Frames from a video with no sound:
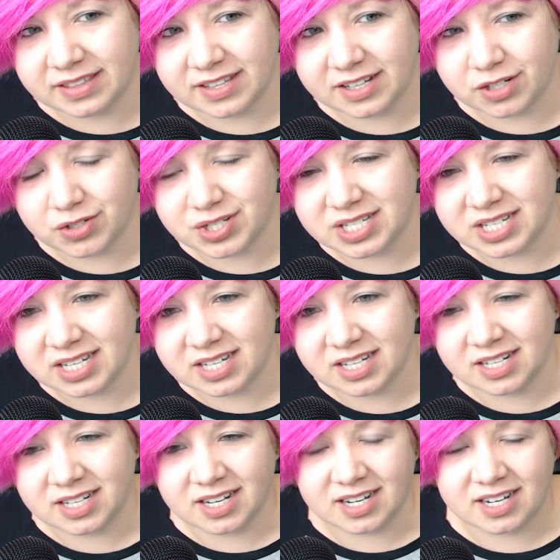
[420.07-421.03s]
that you're
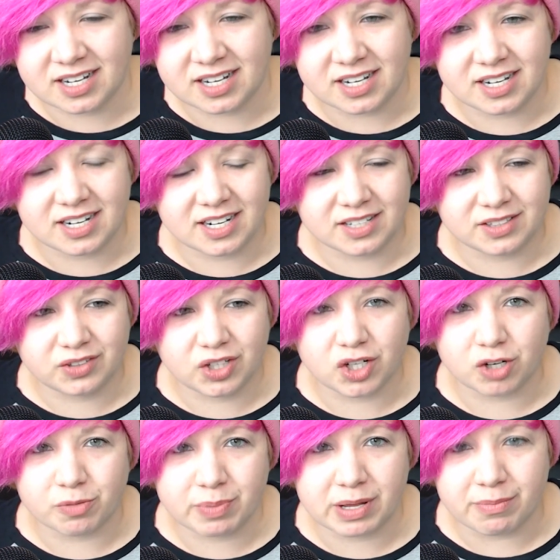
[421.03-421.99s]
seeing a
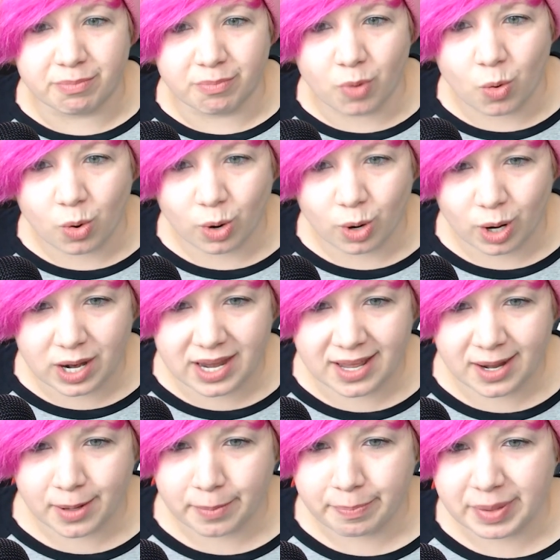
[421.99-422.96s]
little bit more
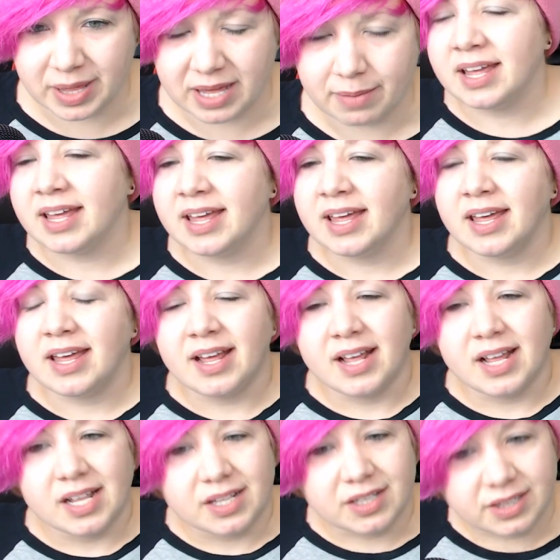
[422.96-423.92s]
in a bit.
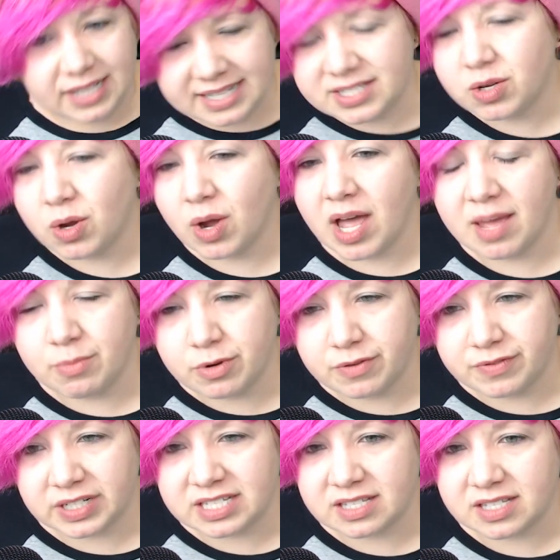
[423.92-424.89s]
Let's go ahead and
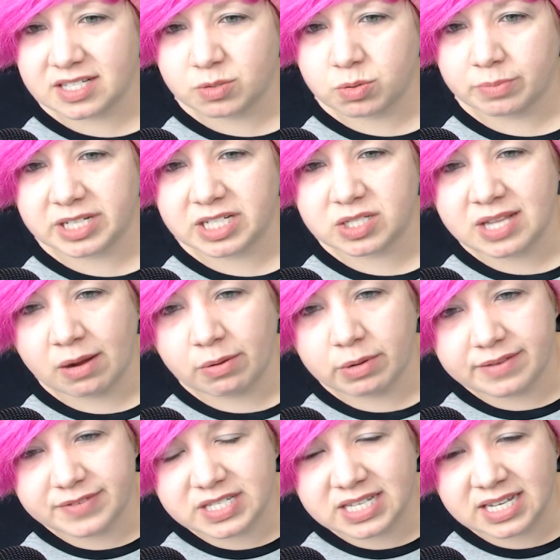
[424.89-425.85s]
move on to this one, because now
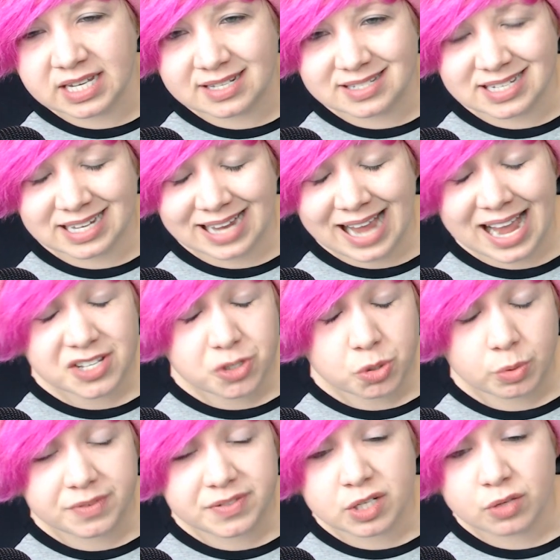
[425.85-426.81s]
we've seen
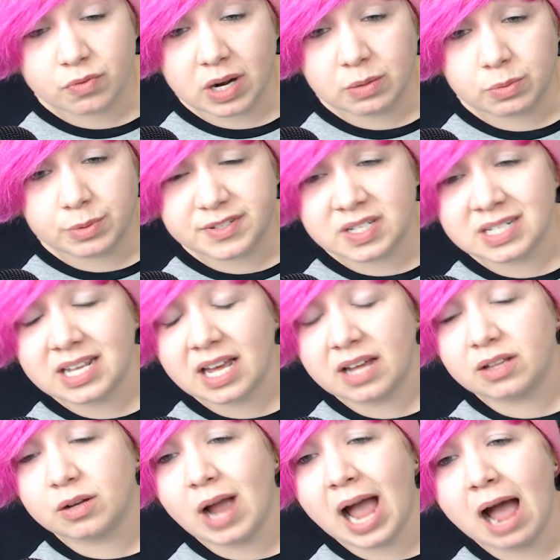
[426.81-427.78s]
Zenkaiger, we've seen red, we've seen
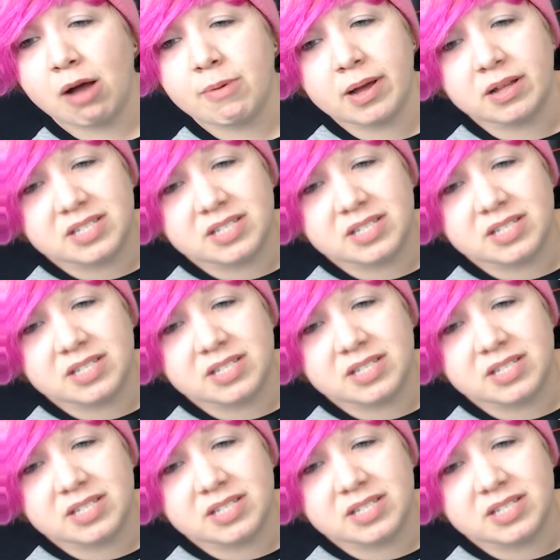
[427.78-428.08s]
yellow. How about